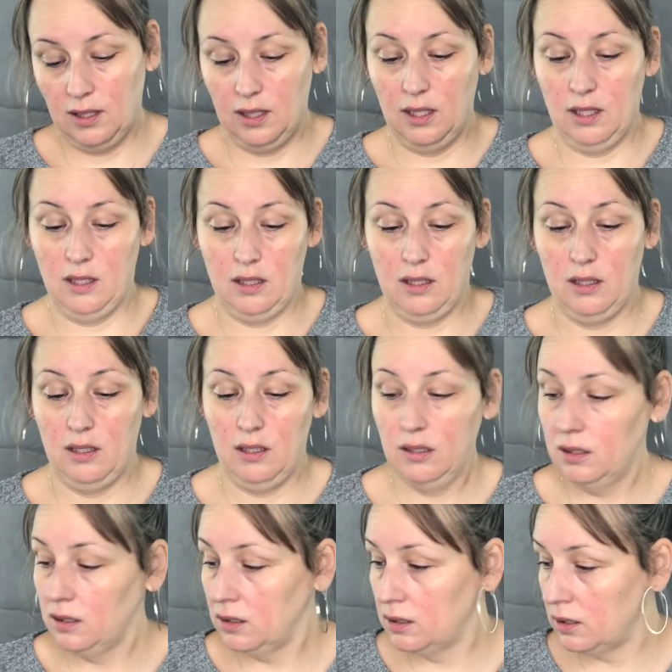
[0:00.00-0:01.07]

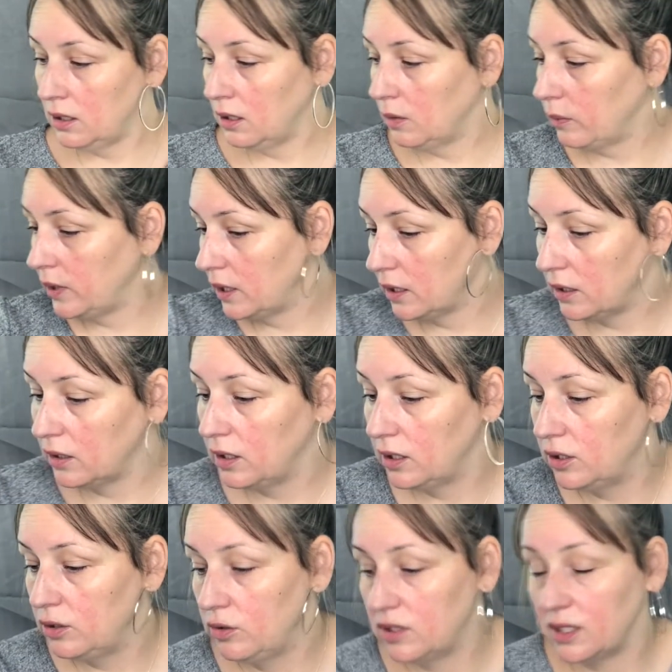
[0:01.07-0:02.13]
and we are going to
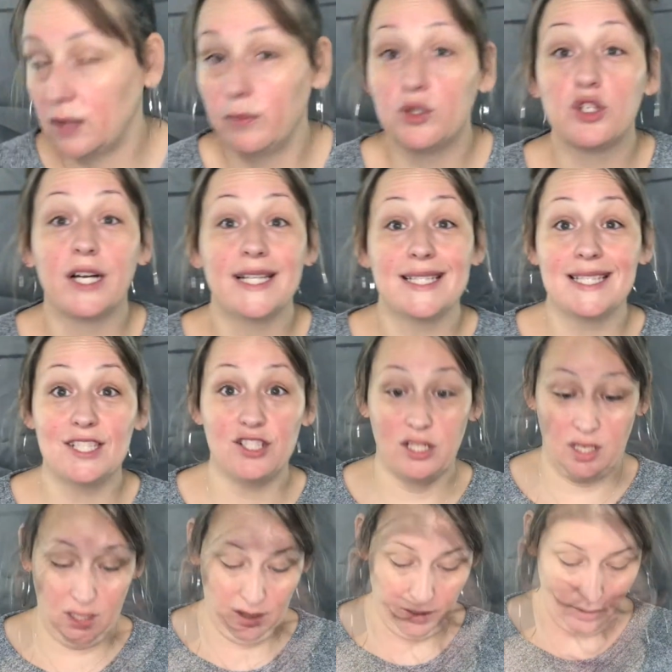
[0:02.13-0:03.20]
do some transition
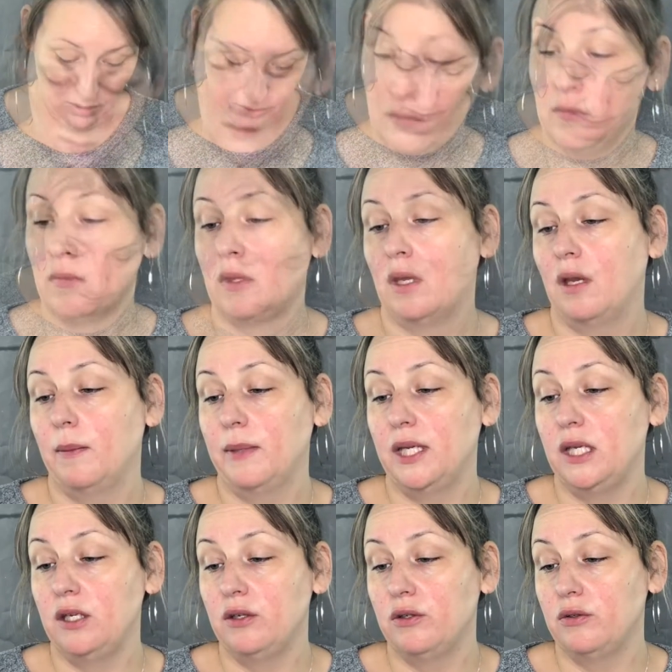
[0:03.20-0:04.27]
color. I'm going
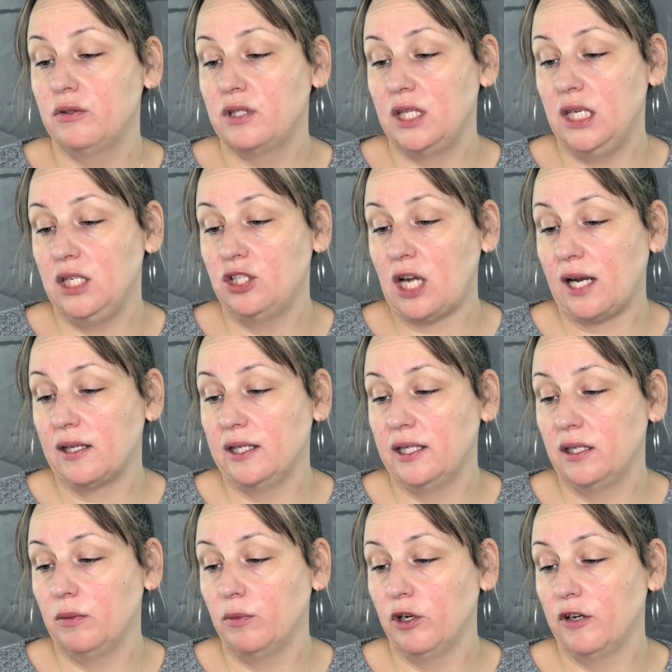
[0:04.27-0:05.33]
to use the Jaclyn
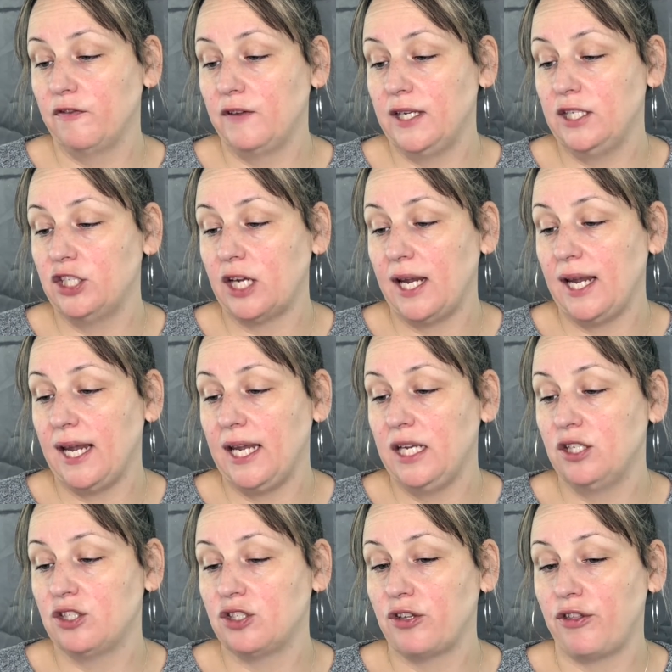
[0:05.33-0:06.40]
Hill Morphe
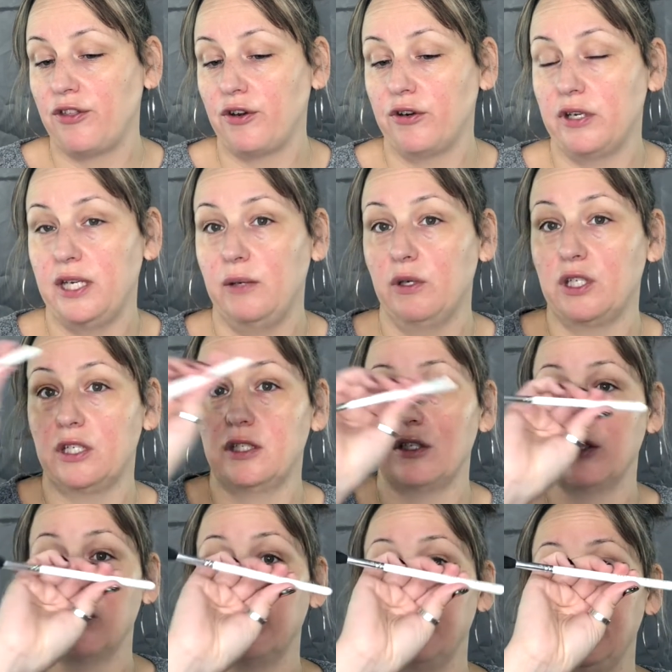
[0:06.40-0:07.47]
JH30, which is
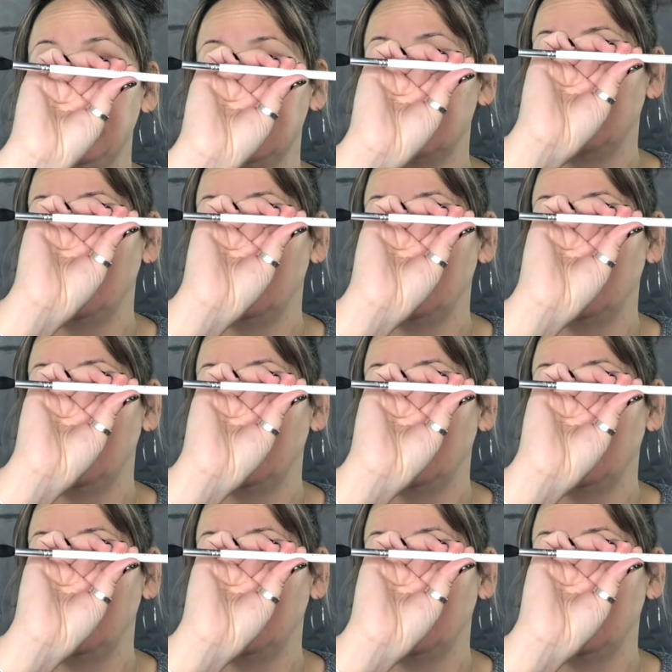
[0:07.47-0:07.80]
her Beast